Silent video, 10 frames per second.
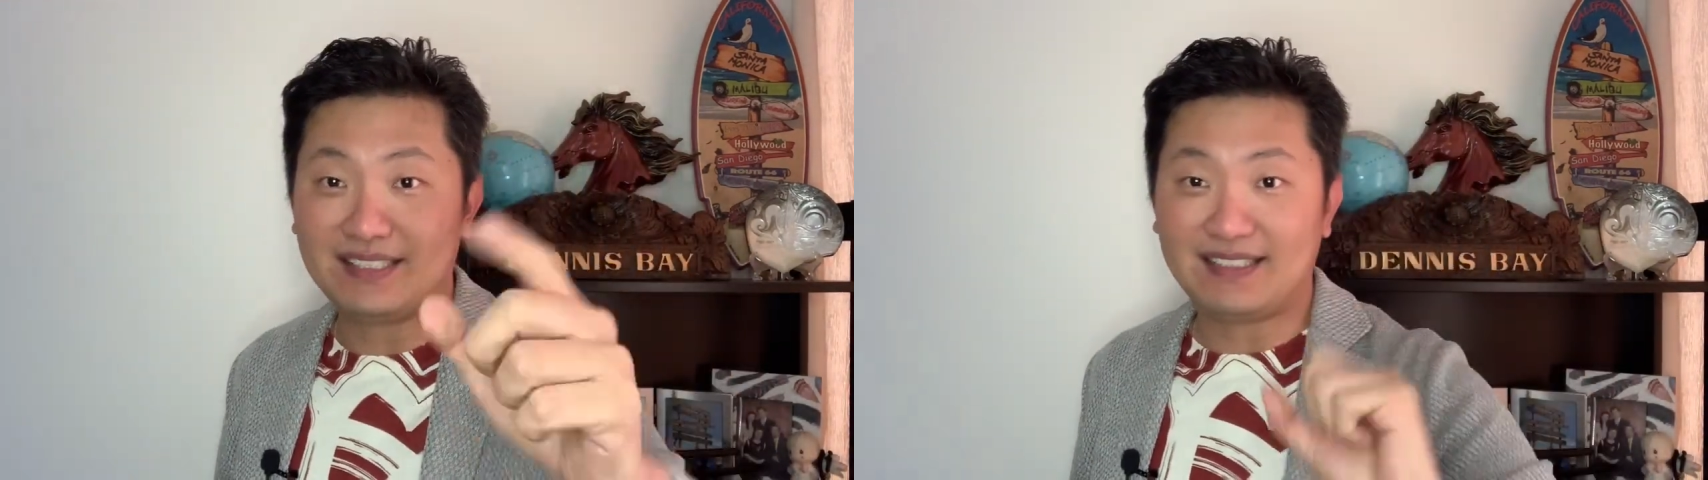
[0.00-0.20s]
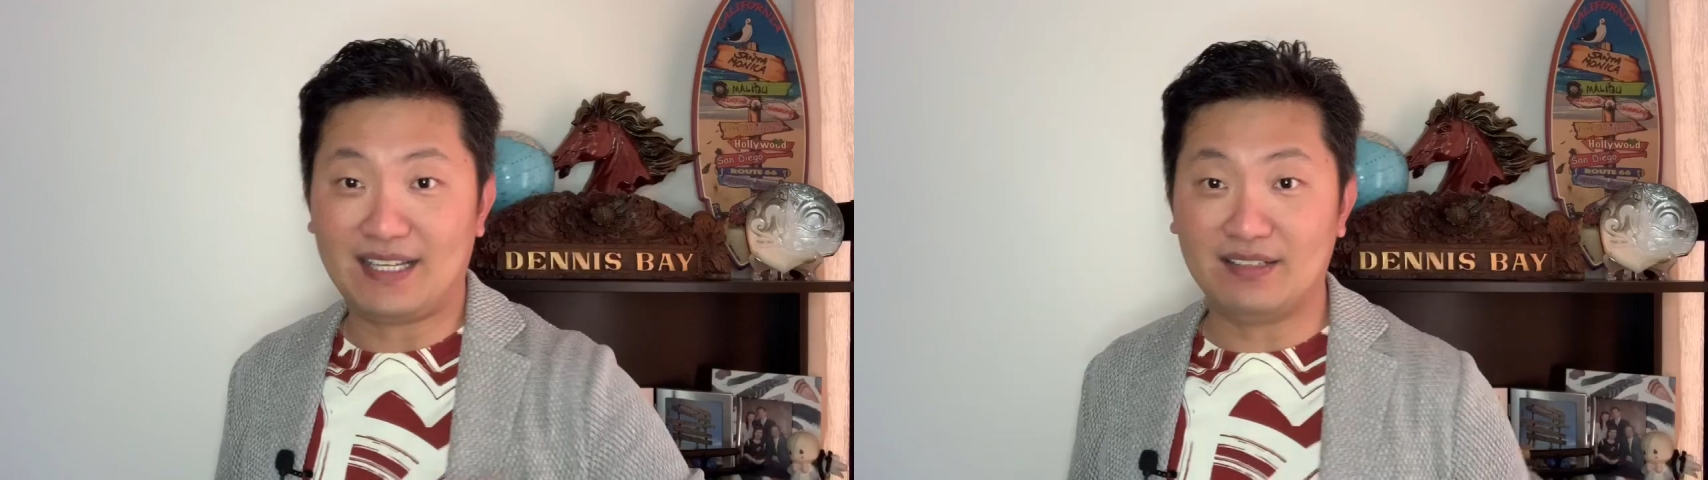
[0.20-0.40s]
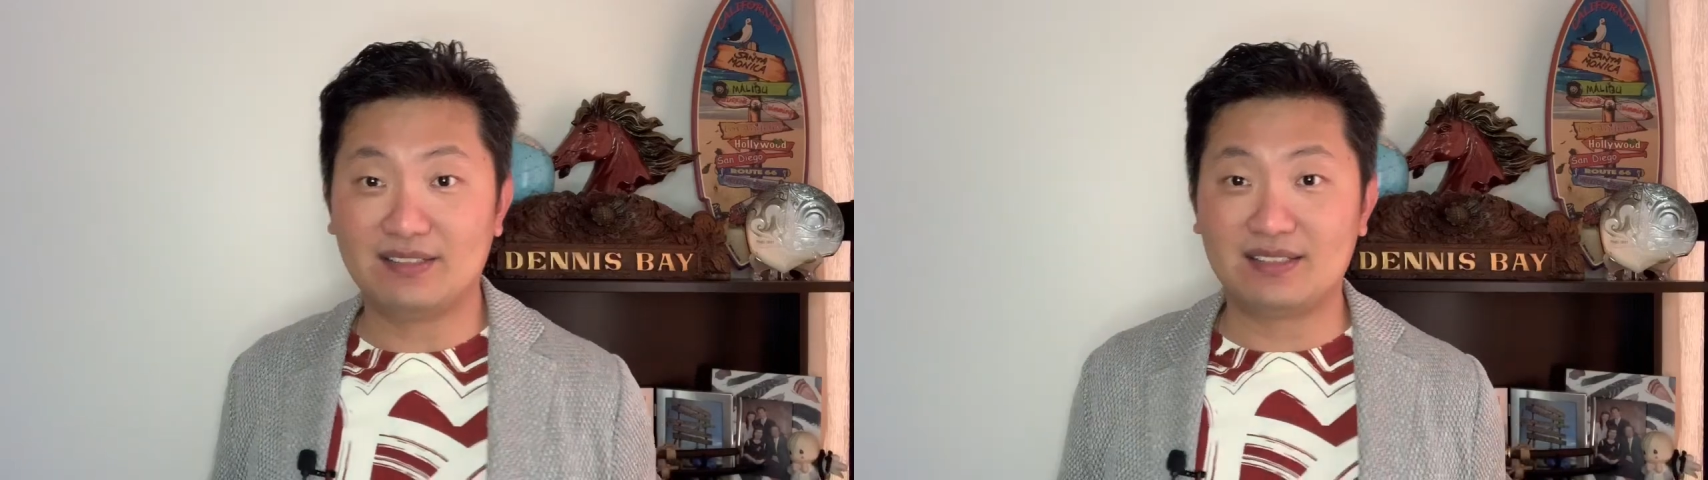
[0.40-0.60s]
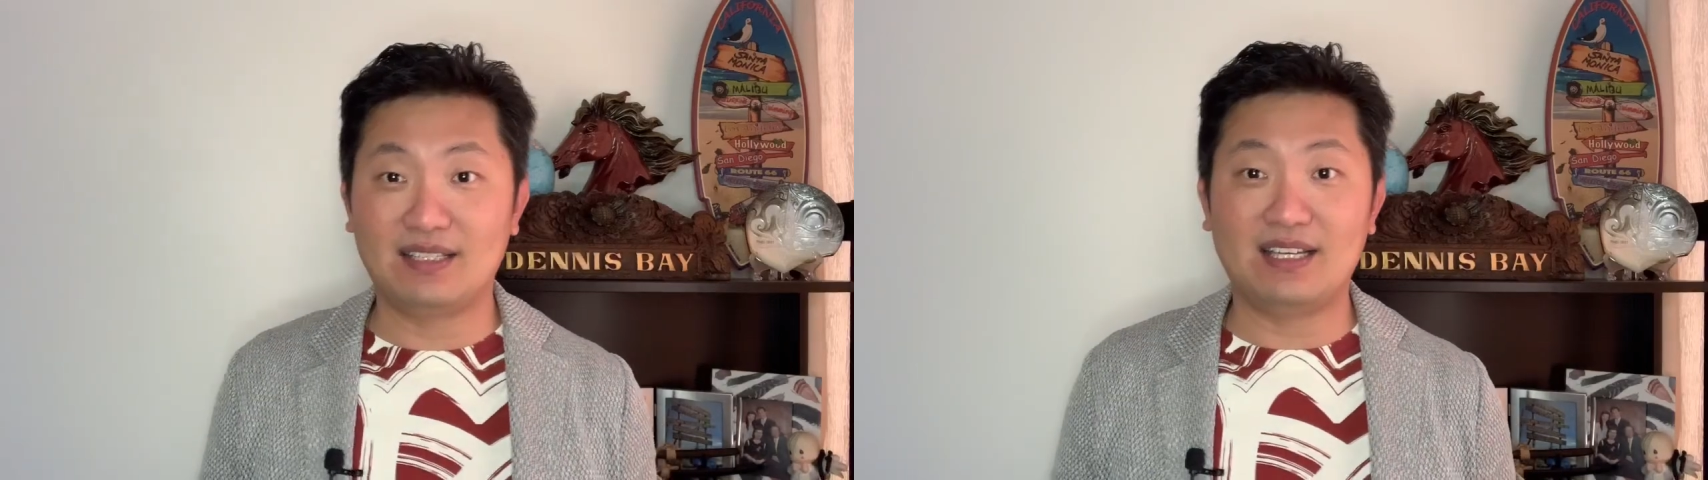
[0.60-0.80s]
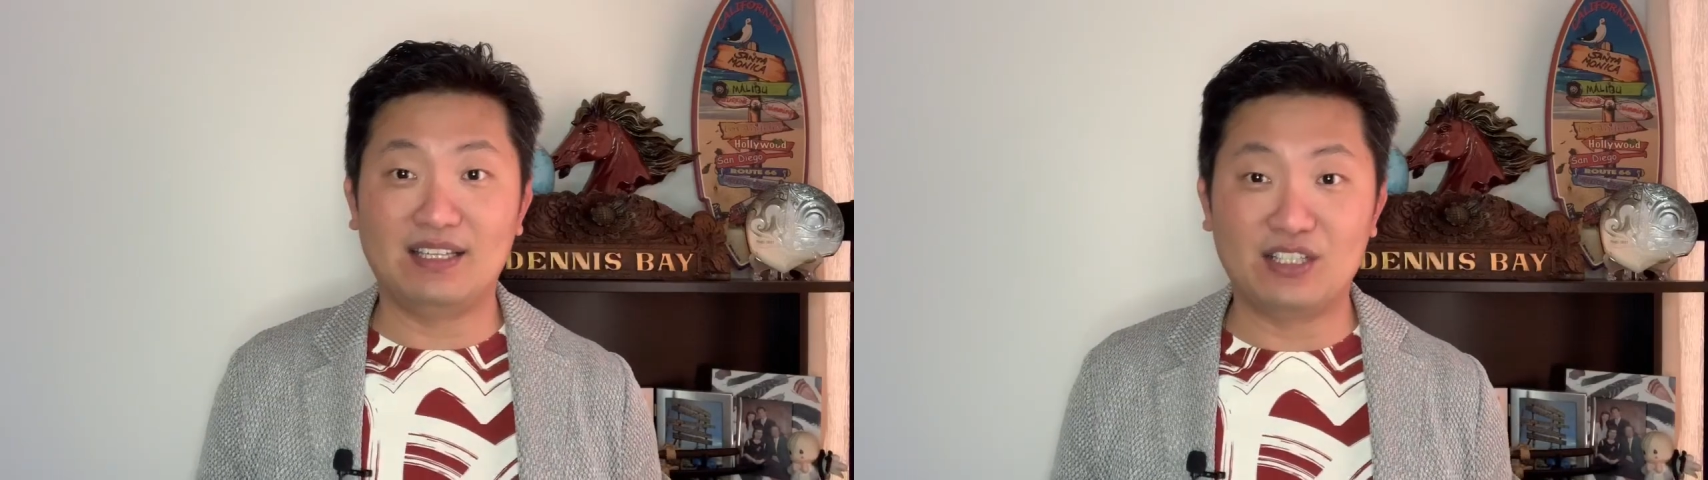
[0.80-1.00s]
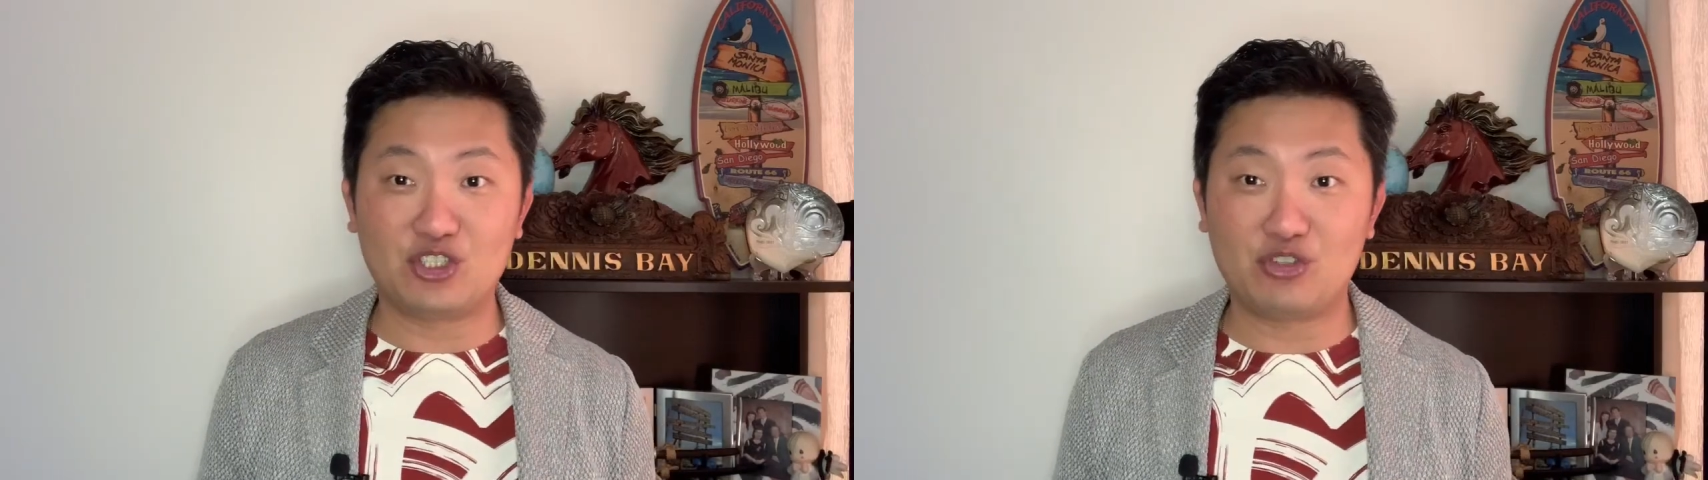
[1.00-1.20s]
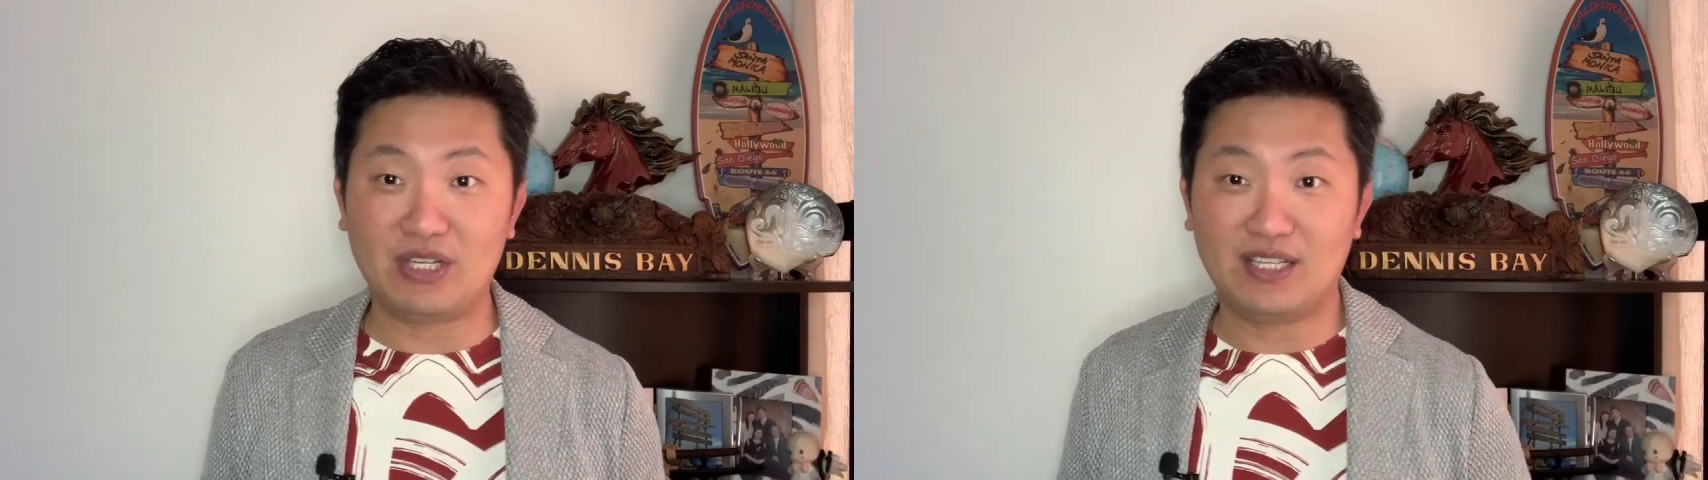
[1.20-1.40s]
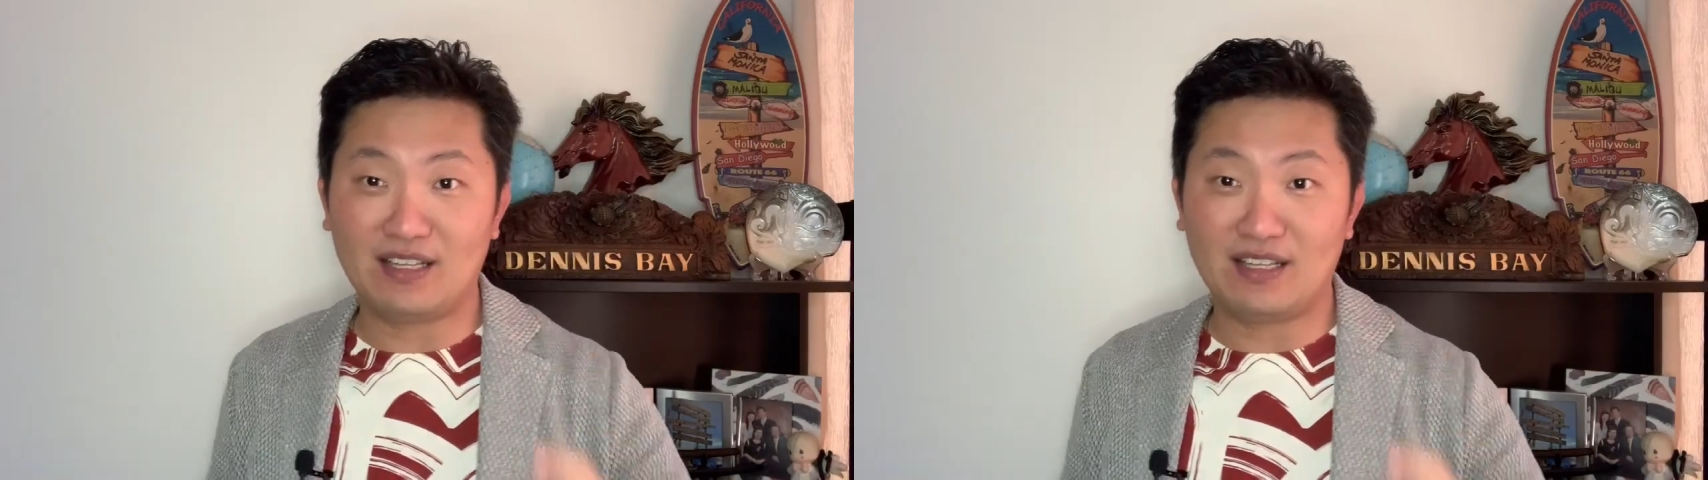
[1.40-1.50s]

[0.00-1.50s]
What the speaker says: sales industry,